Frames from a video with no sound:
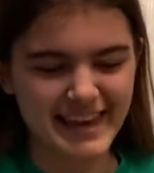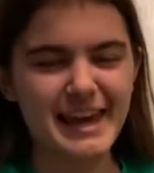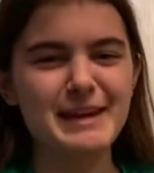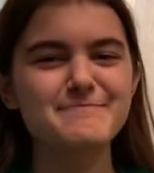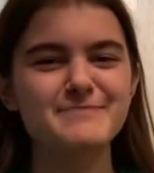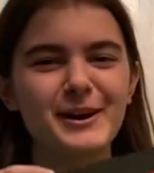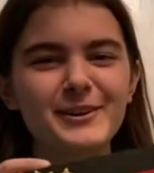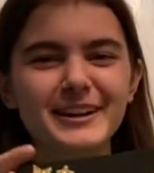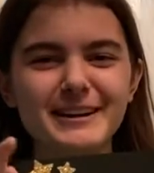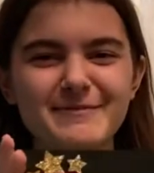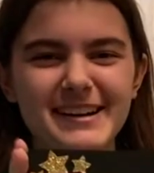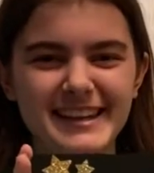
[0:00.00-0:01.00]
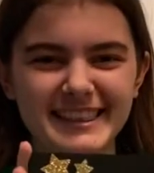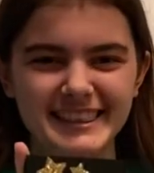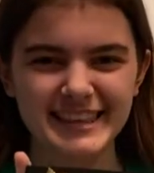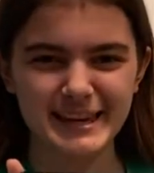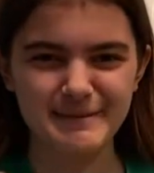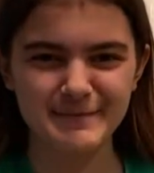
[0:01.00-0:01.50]
a Pokemon
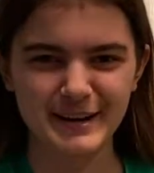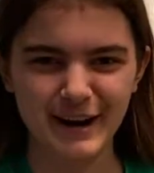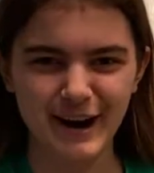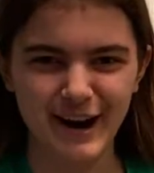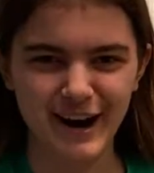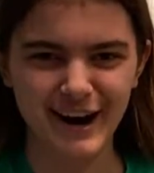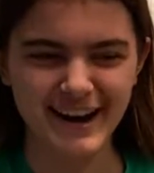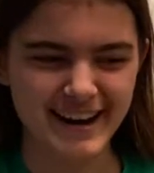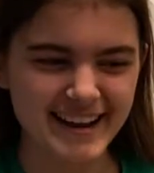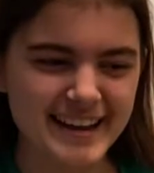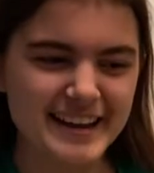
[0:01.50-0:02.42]
themed card.